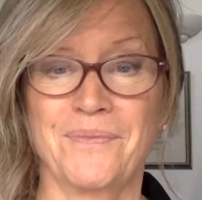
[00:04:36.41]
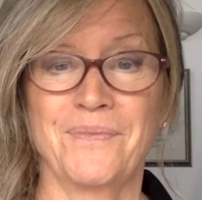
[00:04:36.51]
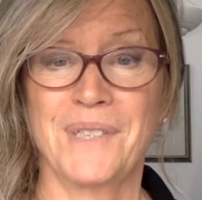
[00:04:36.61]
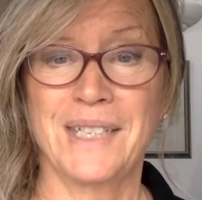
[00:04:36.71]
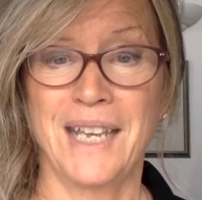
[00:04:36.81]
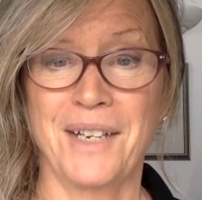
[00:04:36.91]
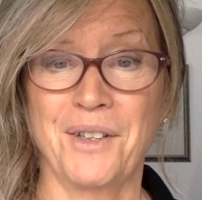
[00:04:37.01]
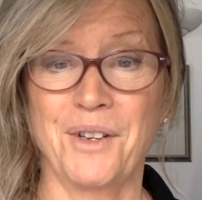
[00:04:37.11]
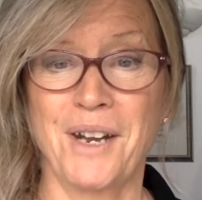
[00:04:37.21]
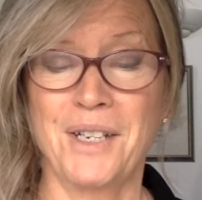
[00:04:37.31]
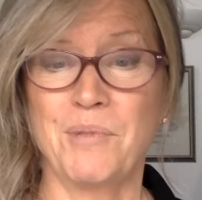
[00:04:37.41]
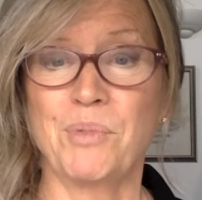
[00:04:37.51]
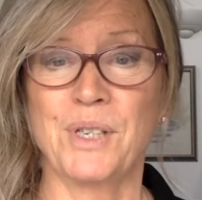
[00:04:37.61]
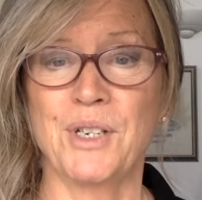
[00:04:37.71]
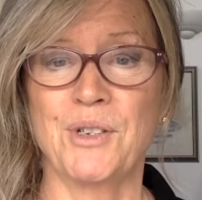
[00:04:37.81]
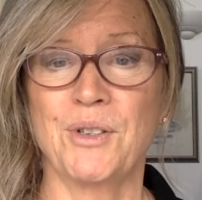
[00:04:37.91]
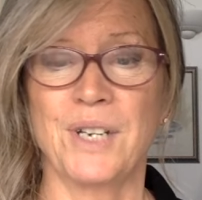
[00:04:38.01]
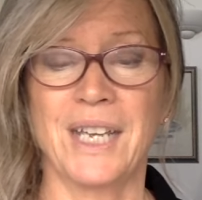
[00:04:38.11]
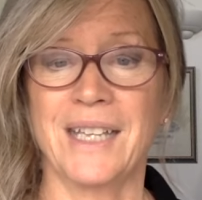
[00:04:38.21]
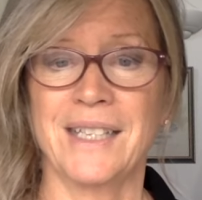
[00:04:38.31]
stand on their head to please you or to
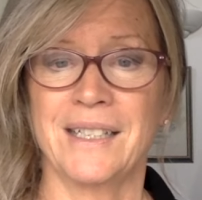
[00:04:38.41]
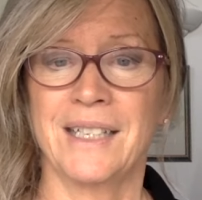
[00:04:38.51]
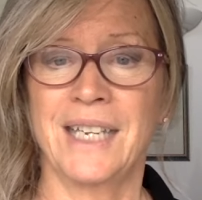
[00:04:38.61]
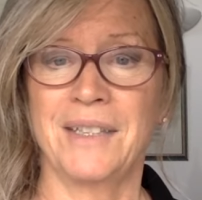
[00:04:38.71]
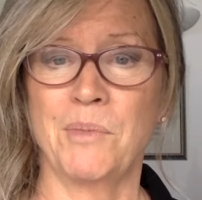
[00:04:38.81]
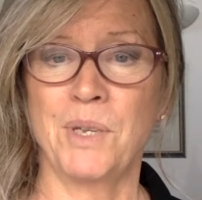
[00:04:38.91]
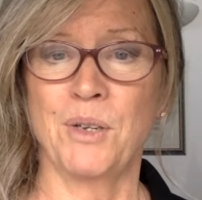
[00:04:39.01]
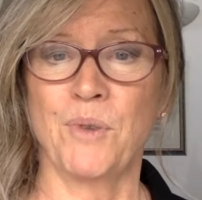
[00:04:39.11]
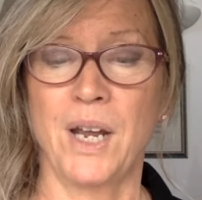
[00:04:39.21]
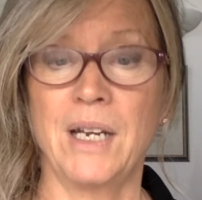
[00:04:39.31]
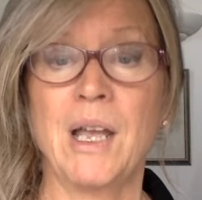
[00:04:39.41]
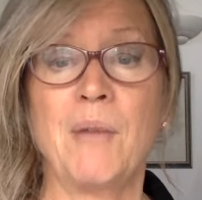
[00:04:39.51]
get the meal right.